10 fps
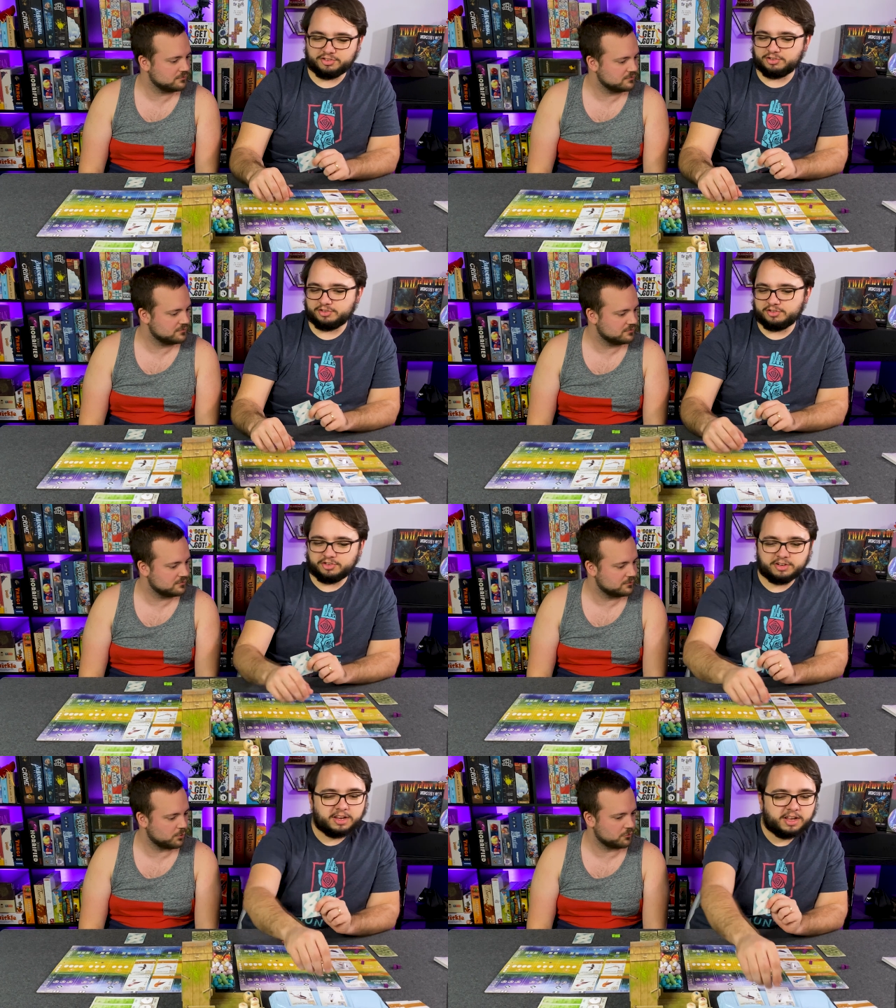Speaker 1: Shh.
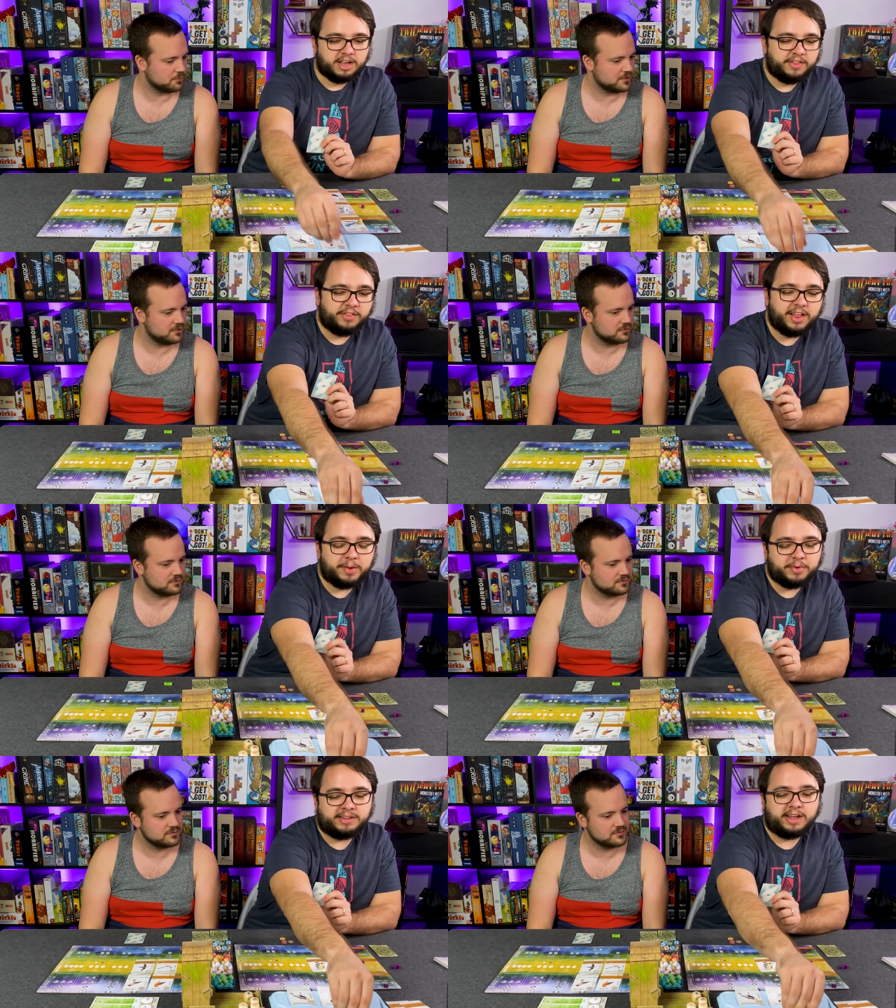Grosbeak. Then I'm
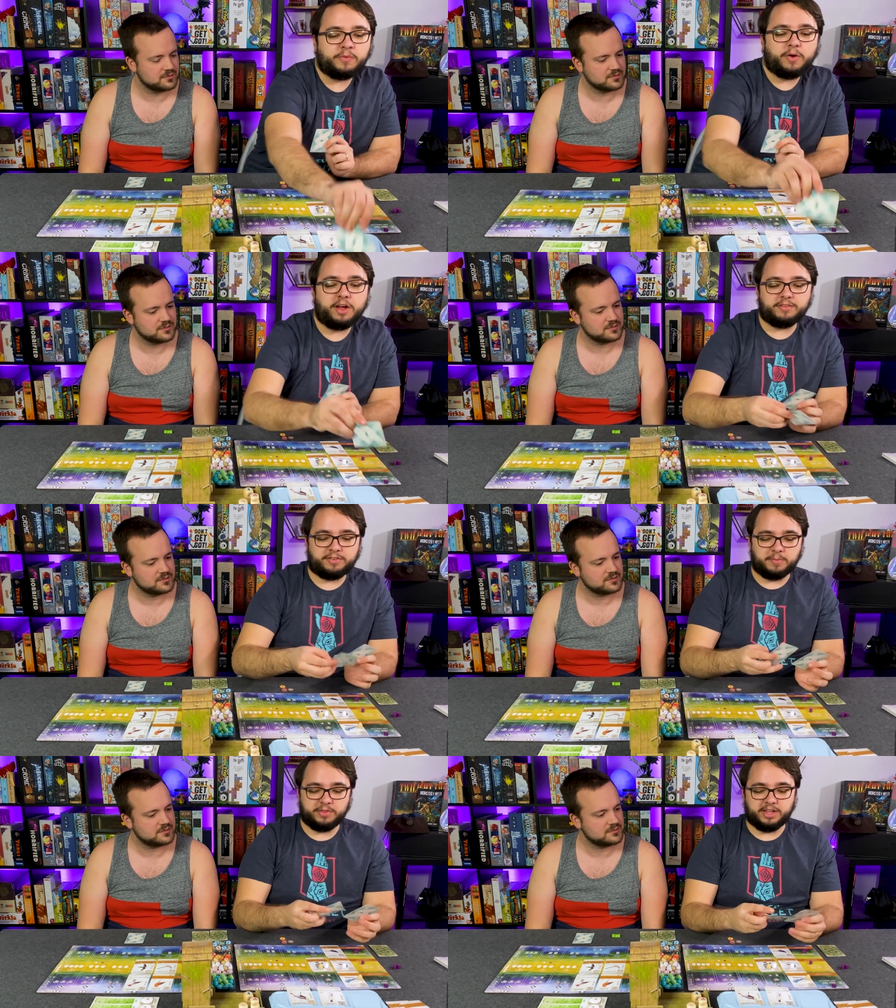gonna take one
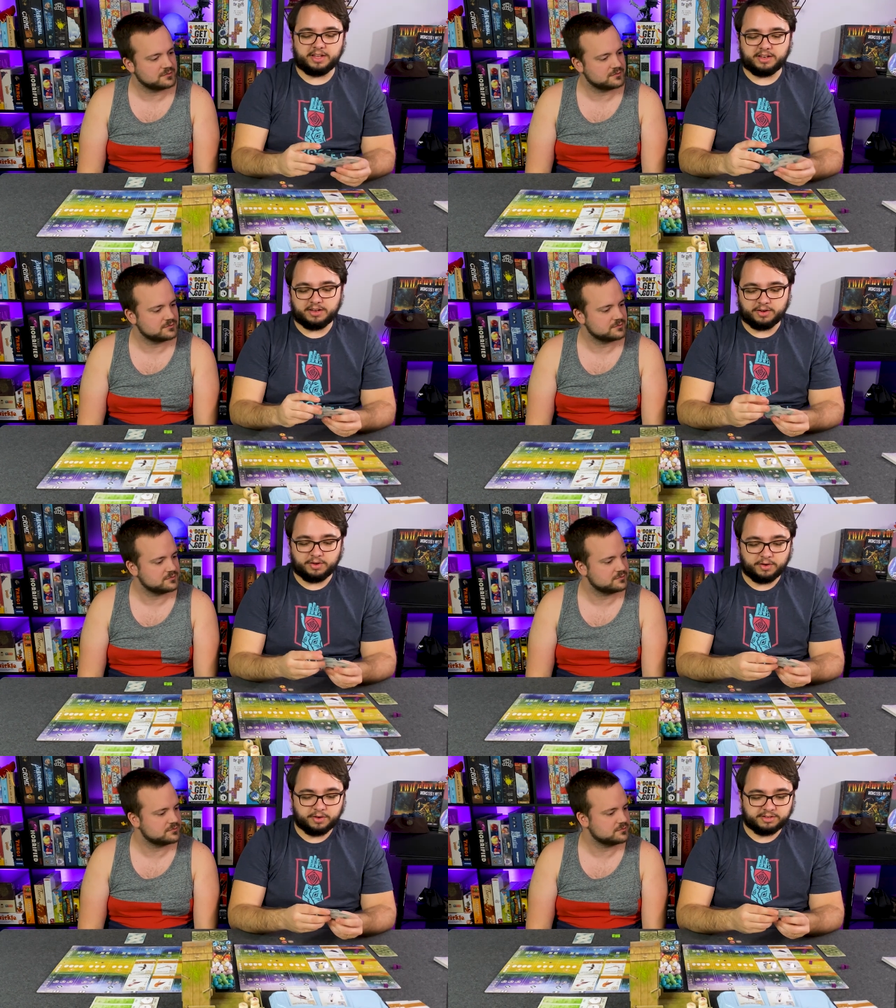from the
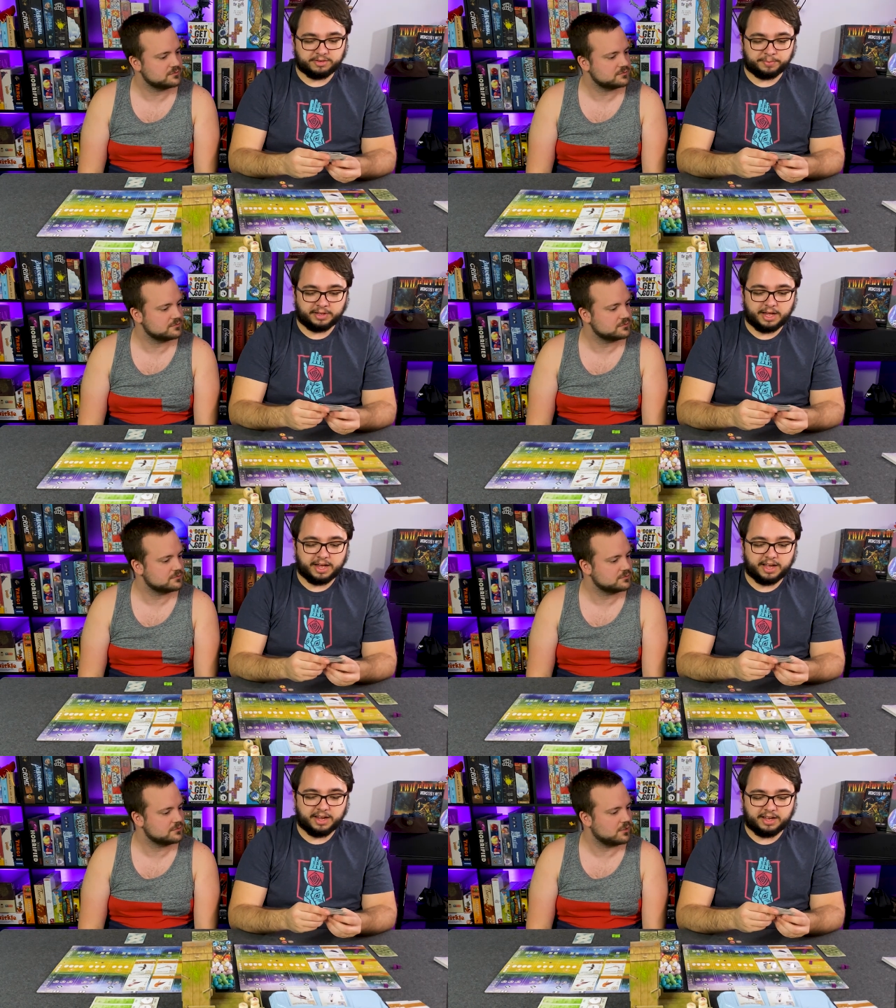
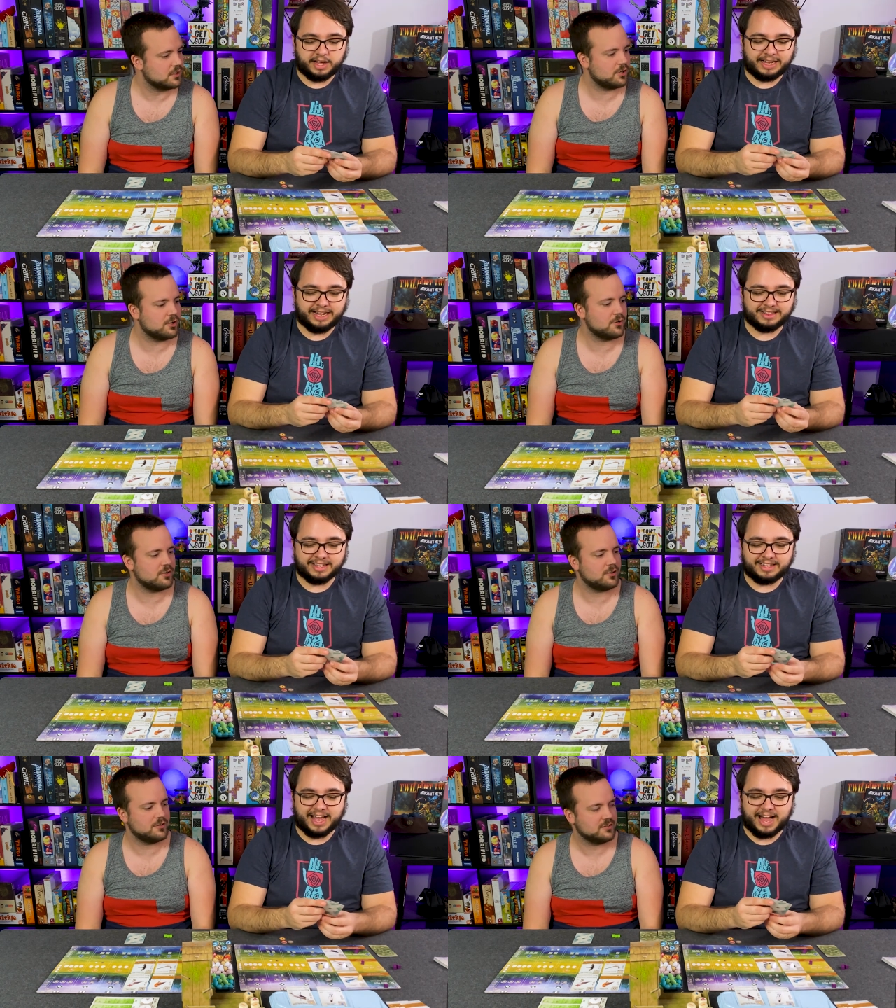supply. Oh. I got
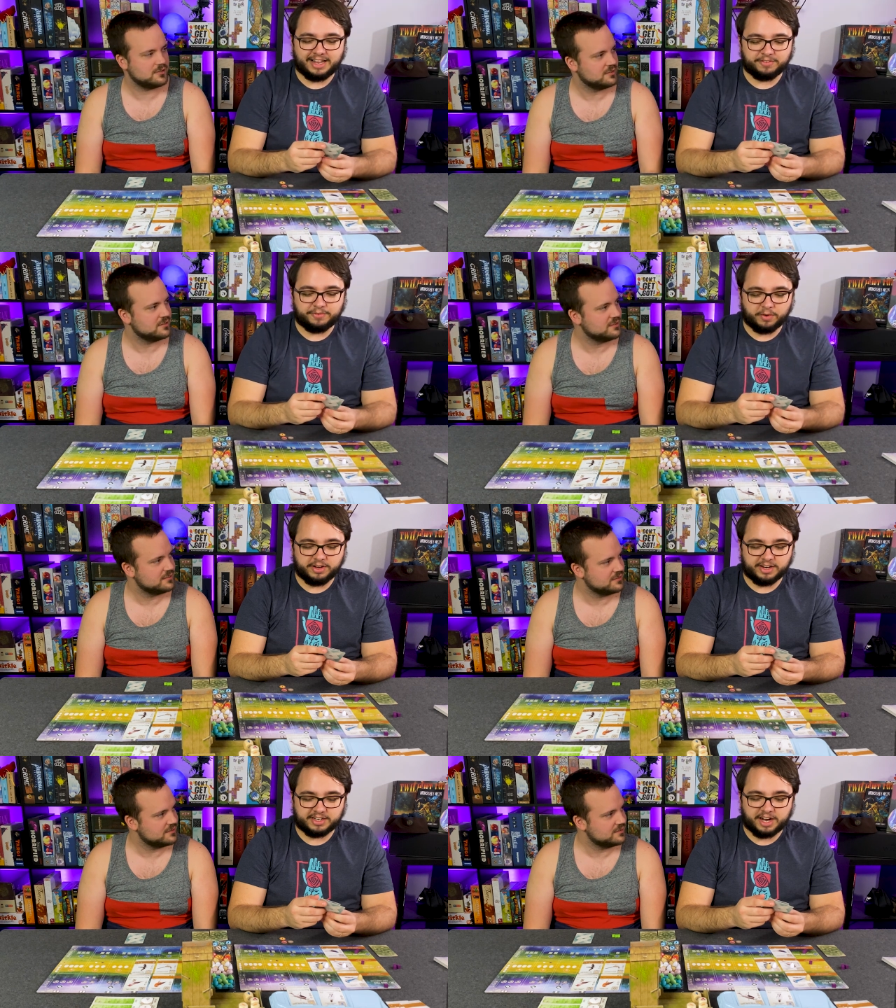the oh.
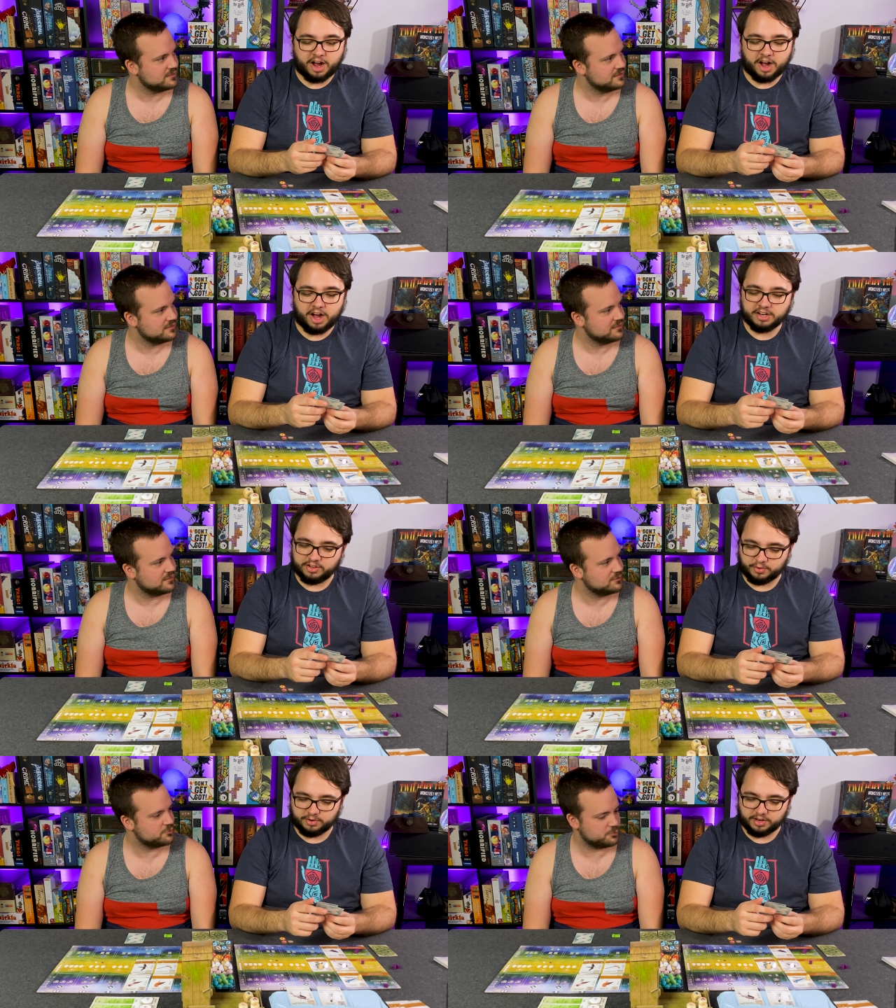California
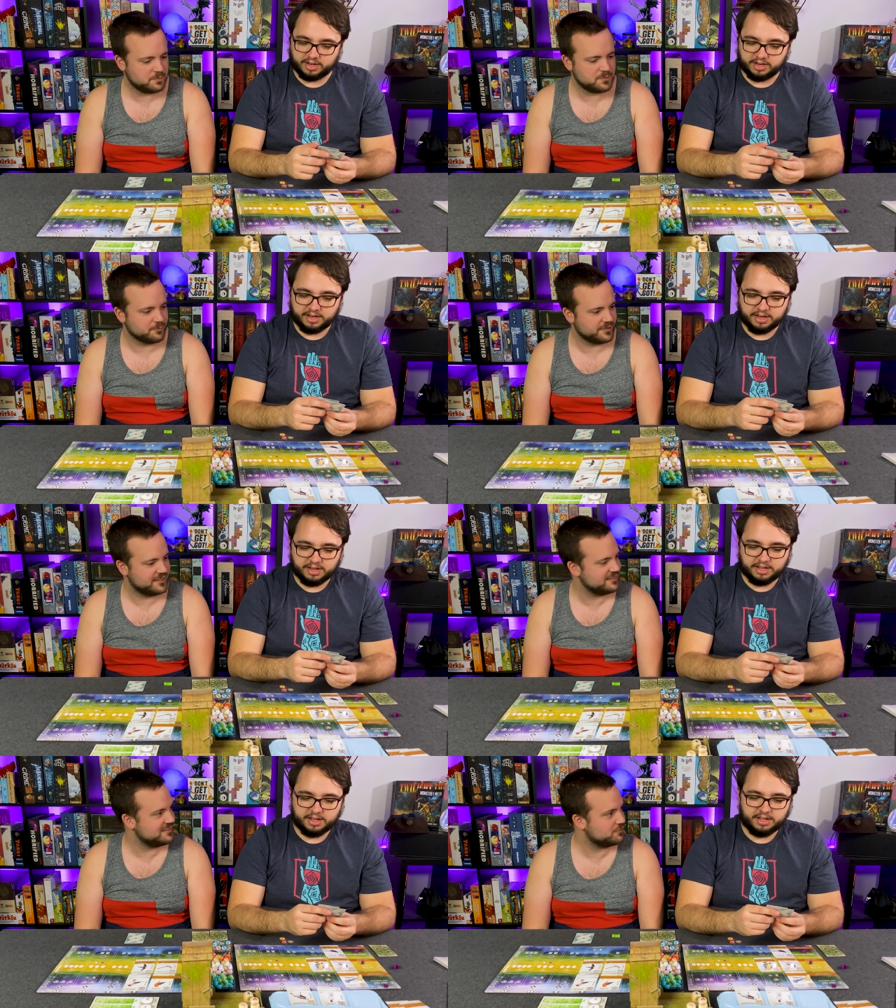Condor. Should we be
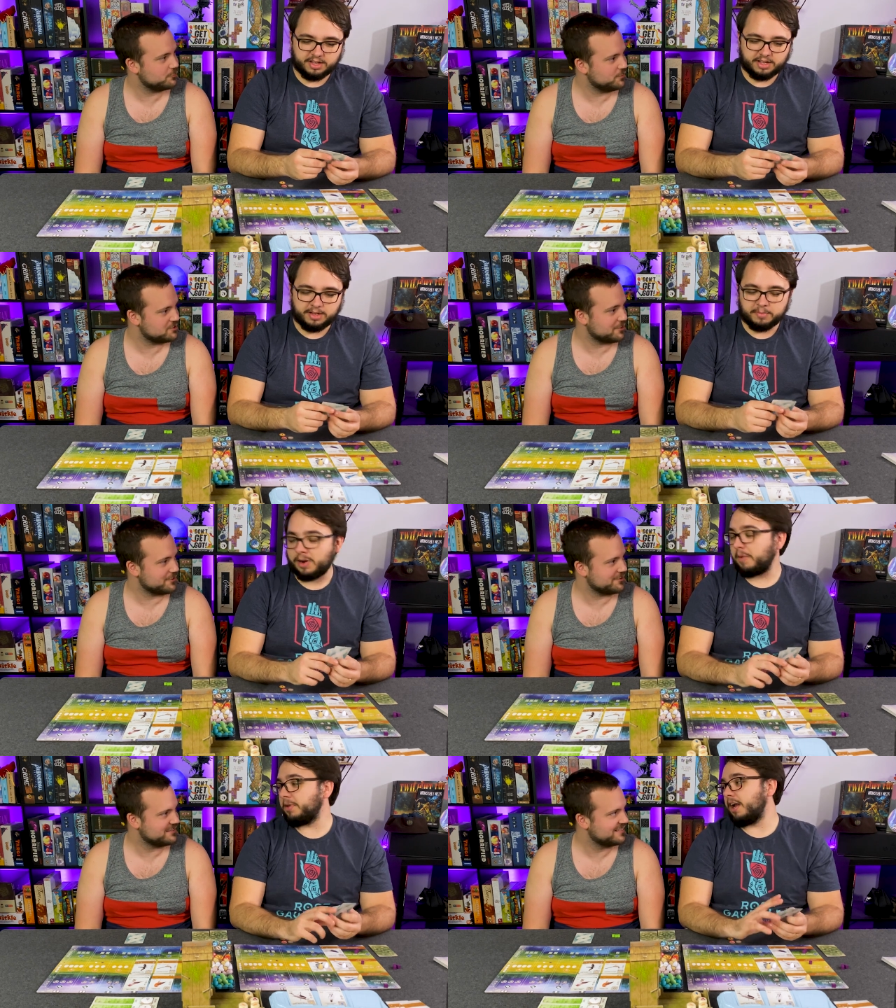reading these to each other?
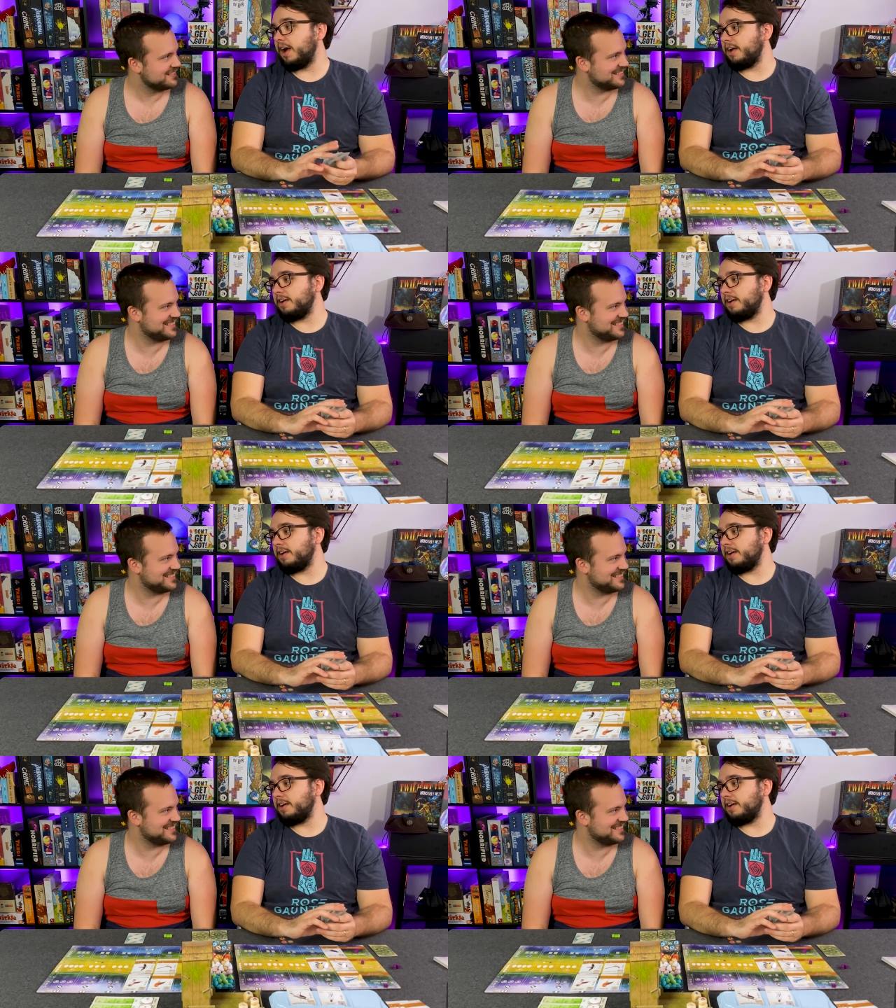Probably not.